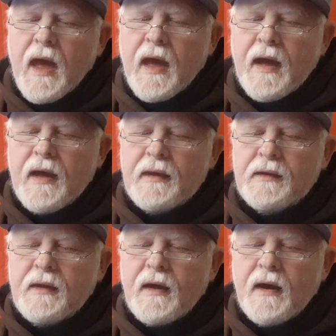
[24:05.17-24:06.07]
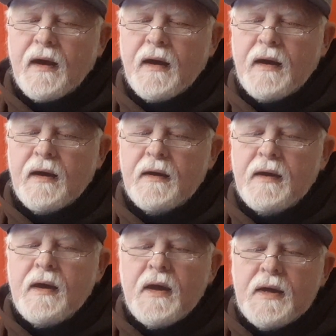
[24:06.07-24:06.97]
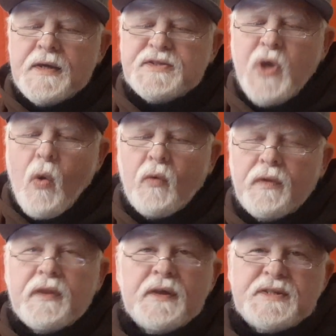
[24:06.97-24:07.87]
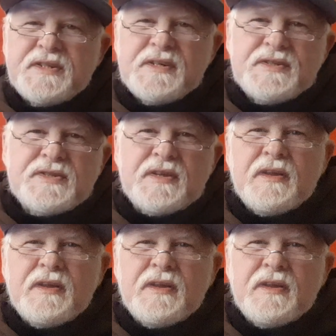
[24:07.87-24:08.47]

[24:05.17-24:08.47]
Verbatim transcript: And uh, so this is